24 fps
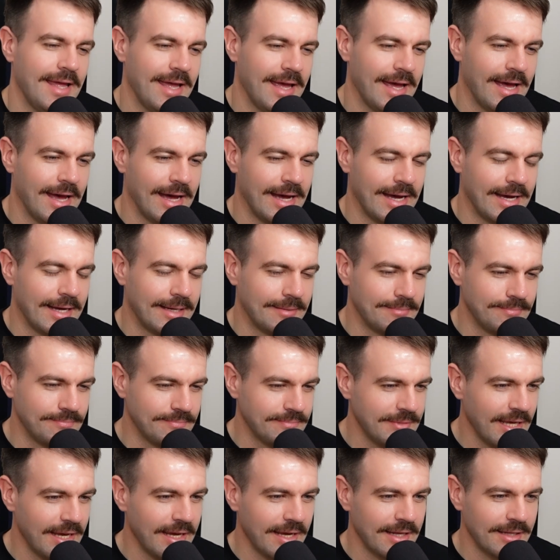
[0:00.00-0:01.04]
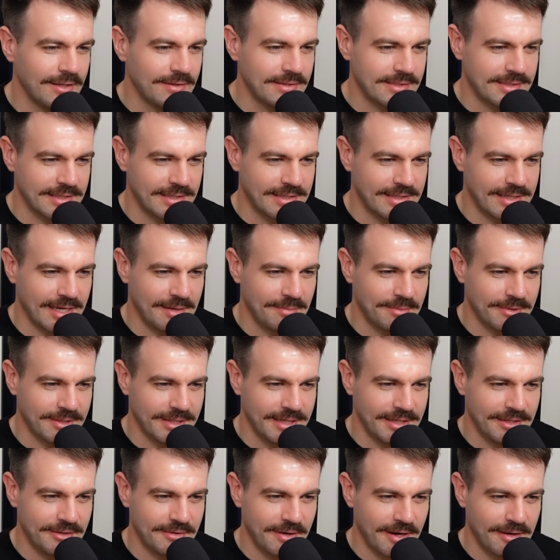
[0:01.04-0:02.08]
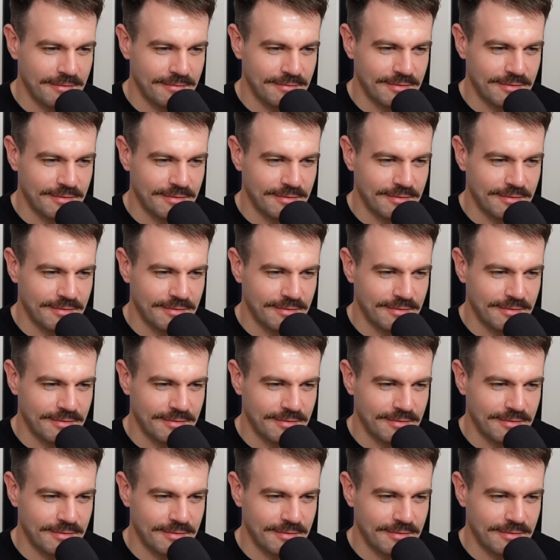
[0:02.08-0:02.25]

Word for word: Um, yeah, I lost the keeper league grand